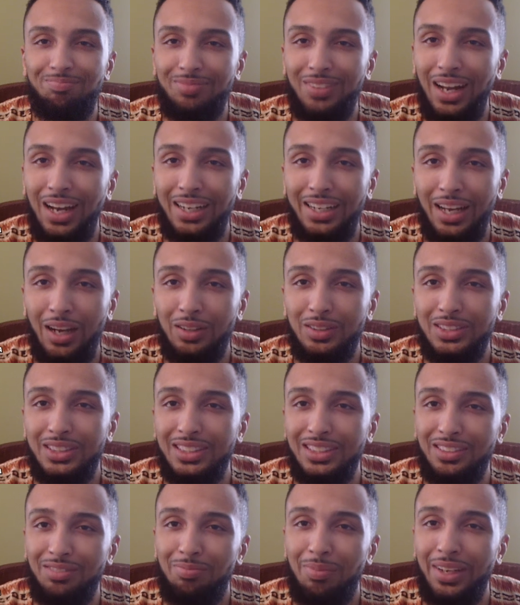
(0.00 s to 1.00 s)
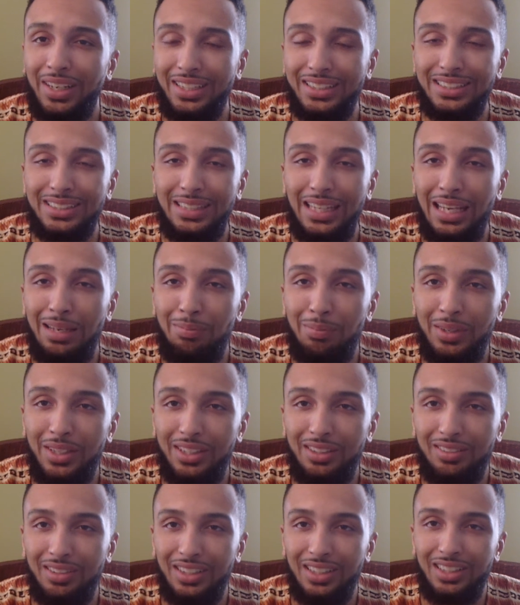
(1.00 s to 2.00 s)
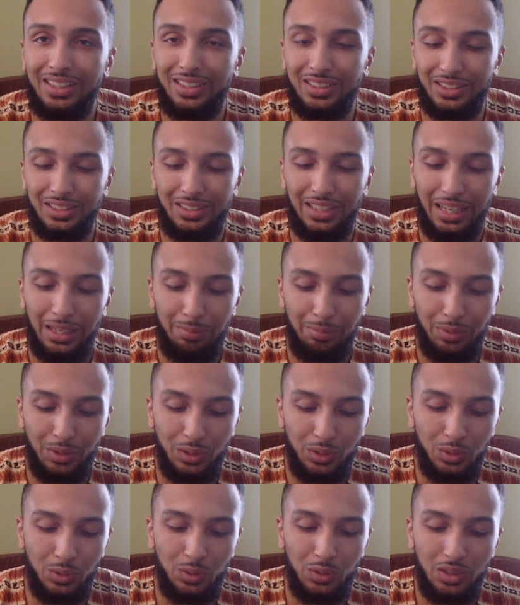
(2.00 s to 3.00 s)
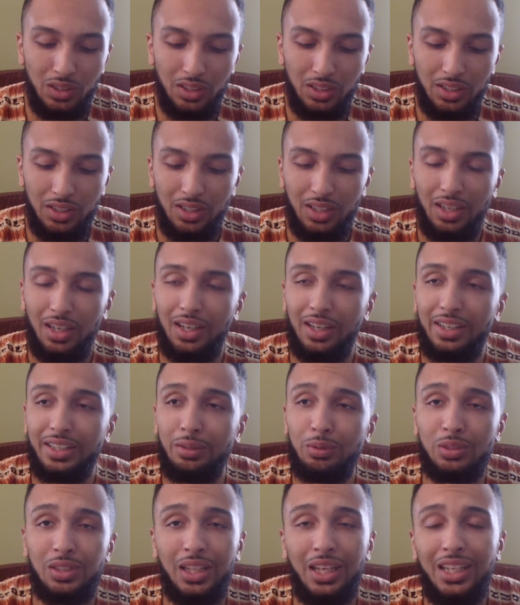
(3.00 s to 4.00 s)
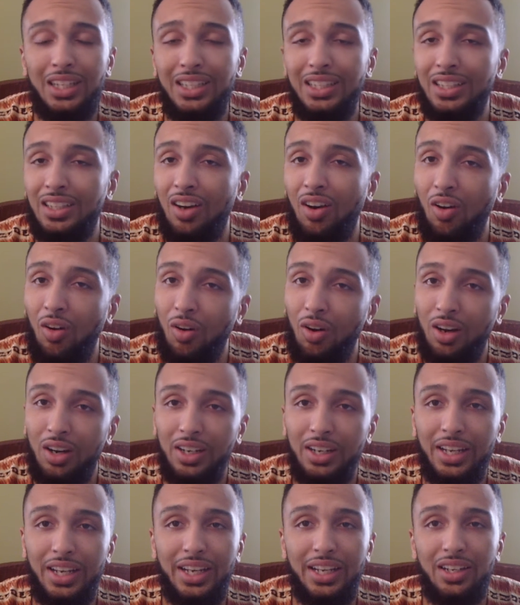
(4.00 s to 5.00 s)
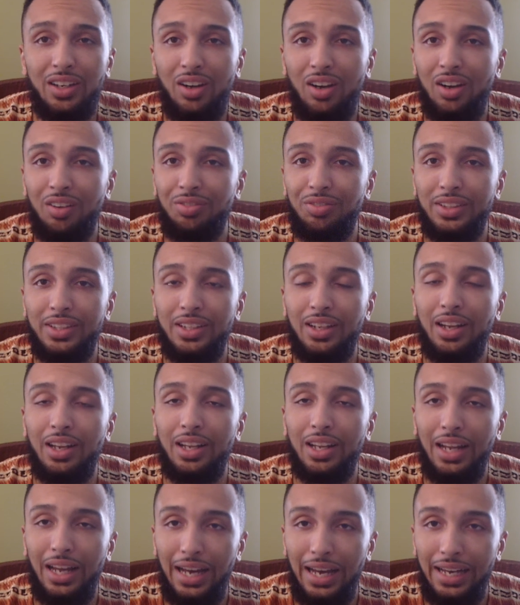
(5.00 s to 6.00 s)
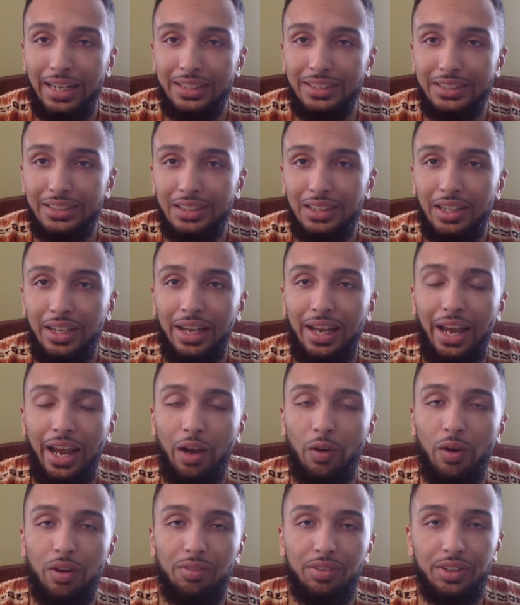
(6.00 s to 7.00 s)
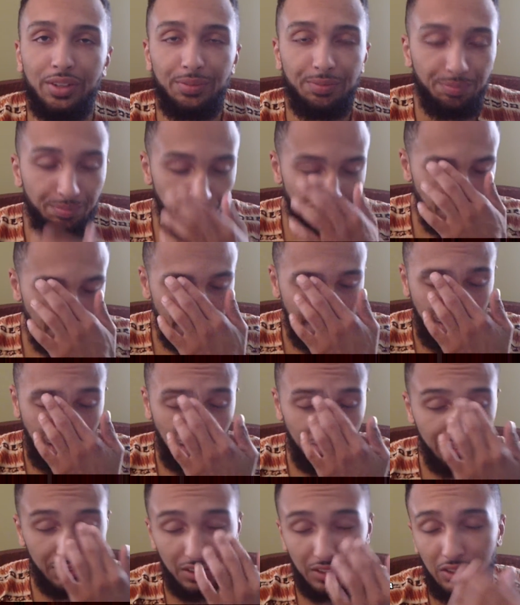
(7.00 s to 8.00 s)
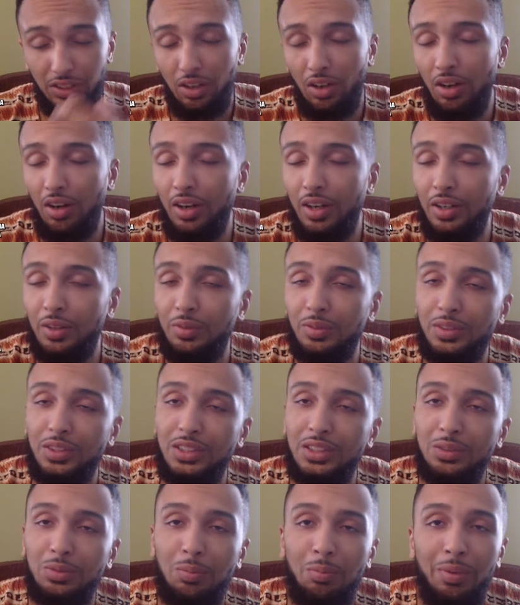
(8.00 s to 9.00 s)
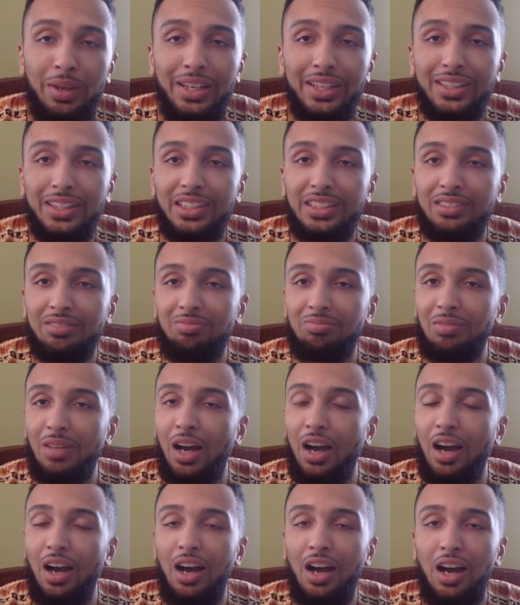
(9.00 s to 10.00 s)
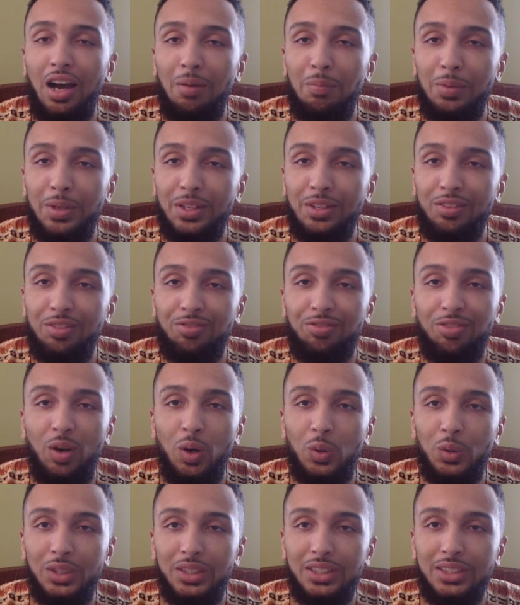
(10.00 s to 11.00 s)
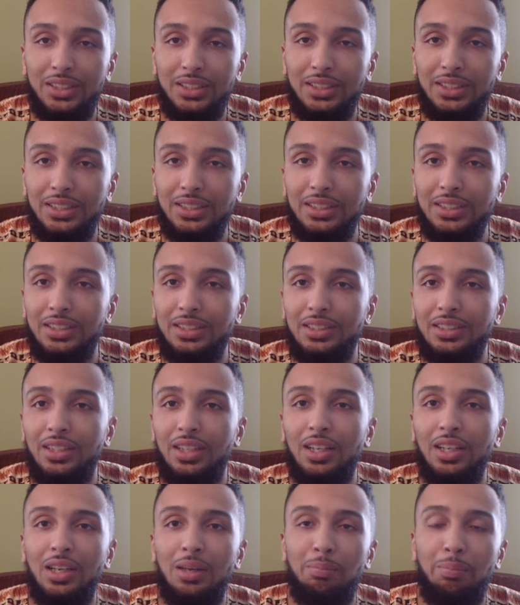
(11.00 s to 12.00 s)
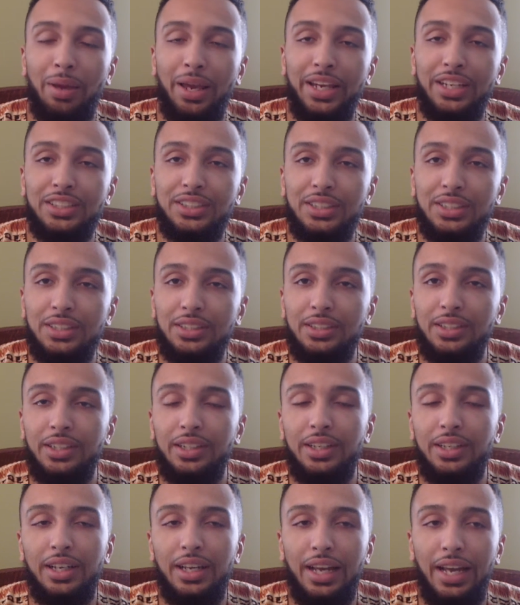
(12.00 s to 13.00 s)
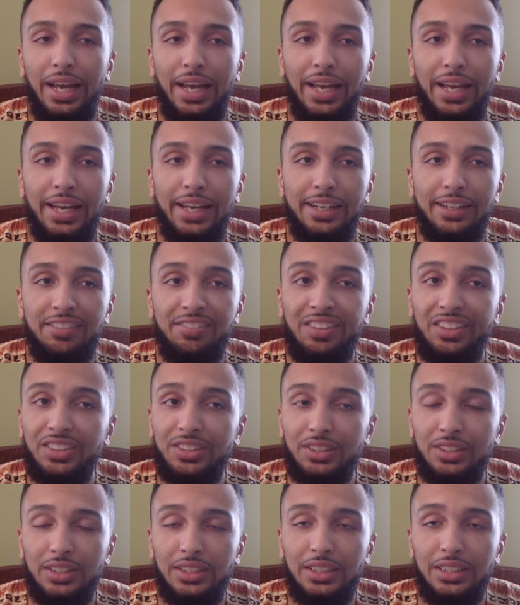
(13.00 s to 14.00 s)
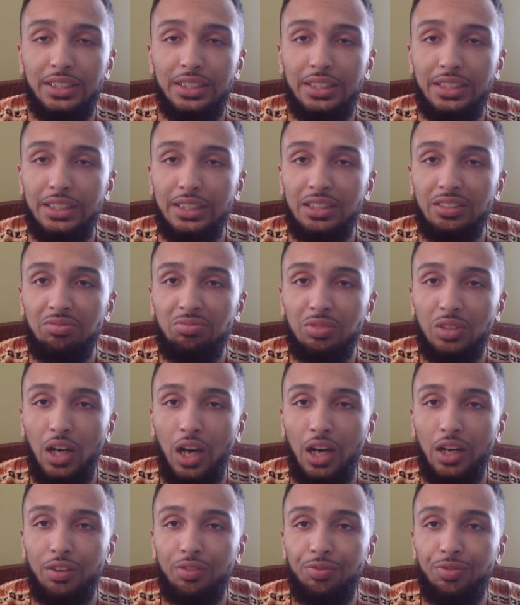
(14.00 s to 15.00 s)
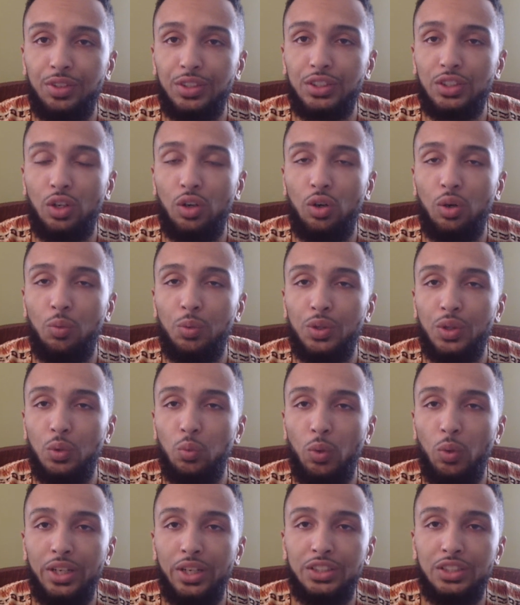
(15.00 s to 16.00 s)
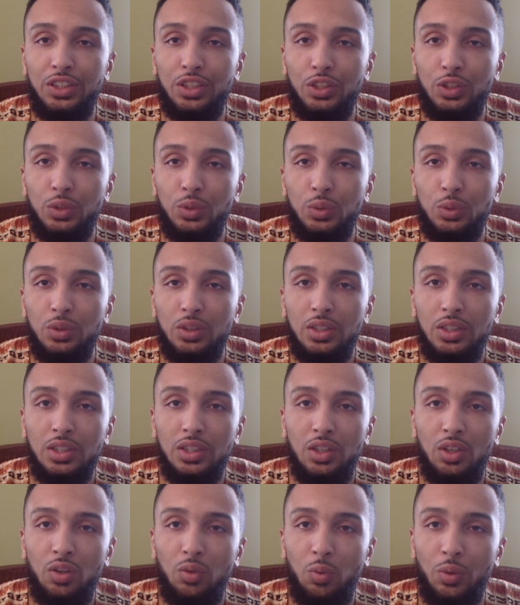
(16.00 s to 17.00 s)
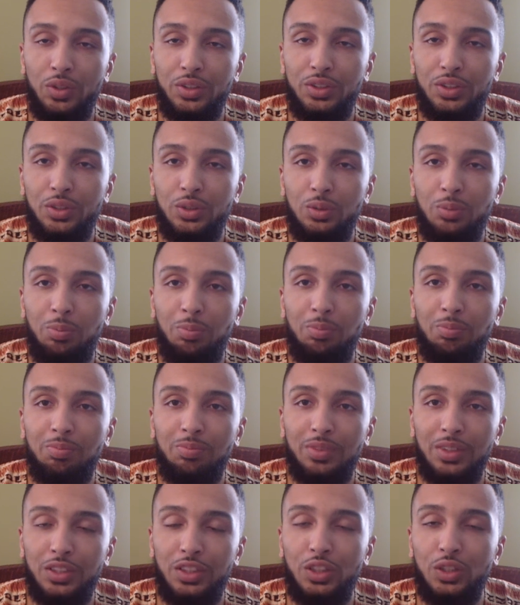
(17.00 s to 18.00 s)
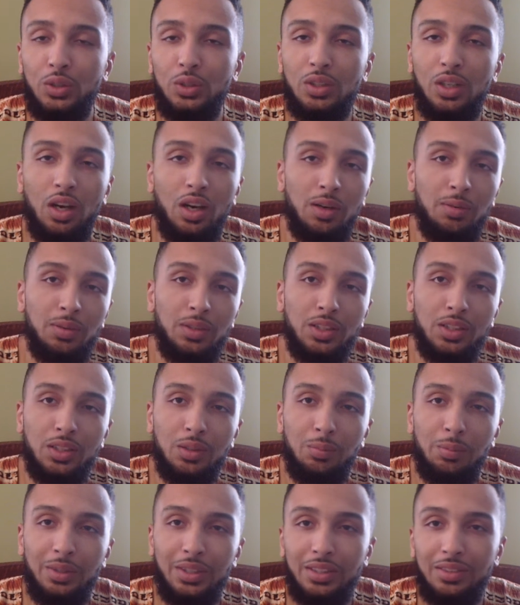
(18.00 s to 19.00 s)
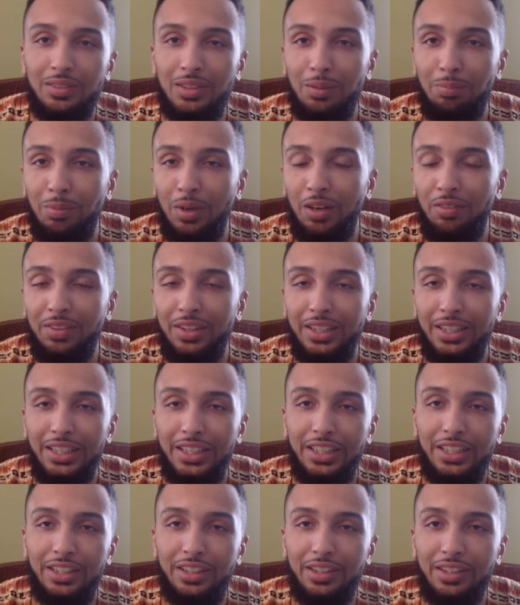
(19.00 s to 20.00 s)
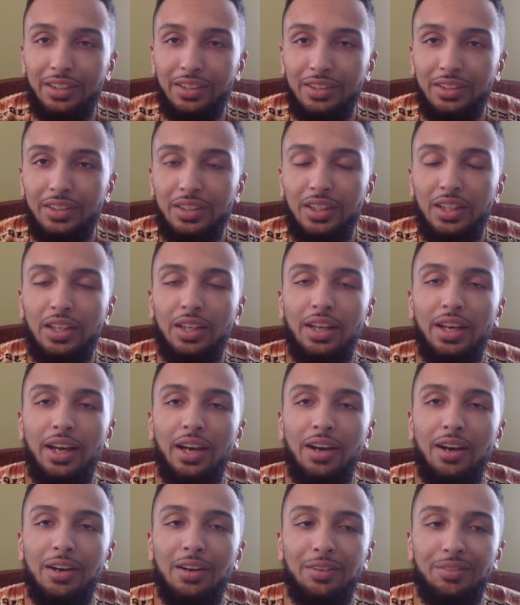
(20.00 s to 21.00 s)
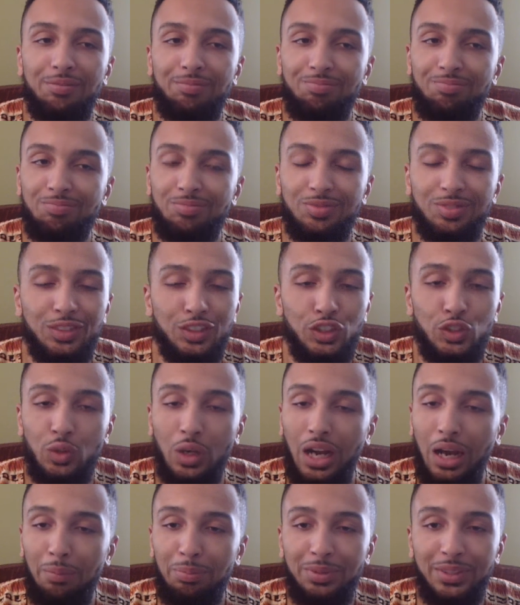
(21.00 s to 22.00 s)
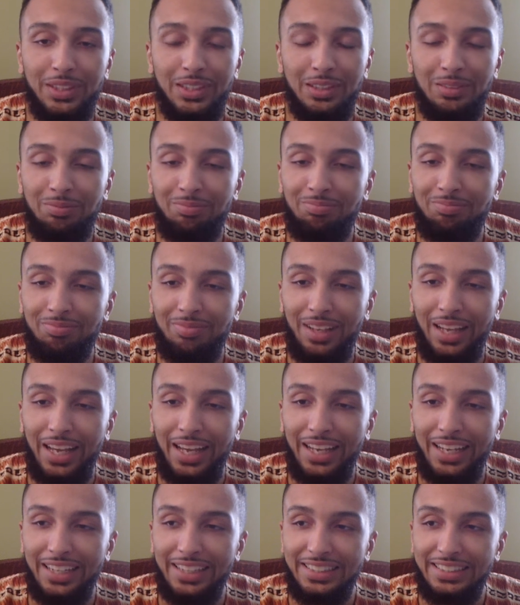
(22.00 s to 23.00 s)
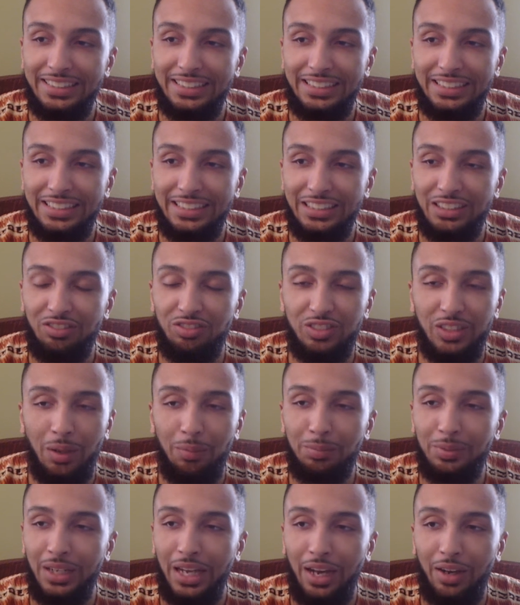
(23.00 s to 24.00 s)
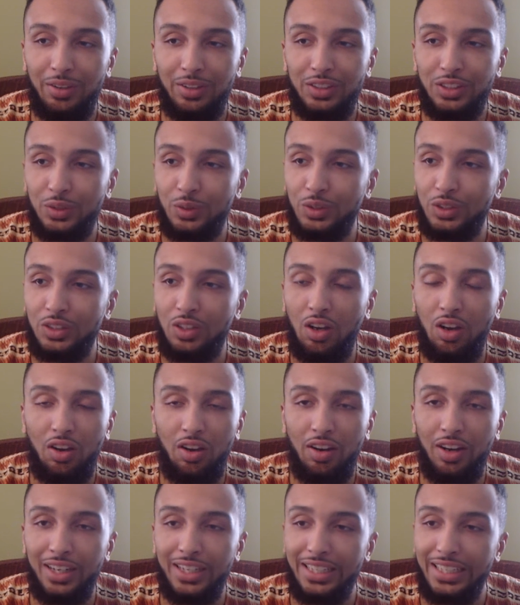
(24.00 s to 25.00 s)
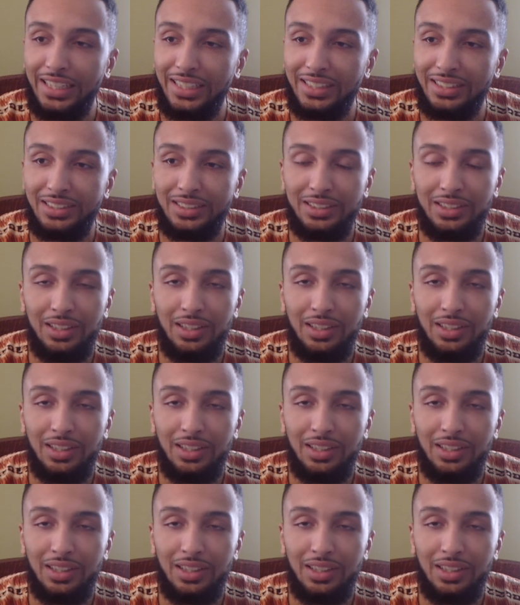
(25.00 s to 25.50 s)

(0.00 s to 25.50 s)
knockout to make a statement in his debut. He was landing hard and often a lot. However, Calvin Kattar just remained calm and focused and patient, and eventually he caught Fishgold with a 1-2. The 2 caught him a little bit above the ear, dropped him, and he jumped down into his guard and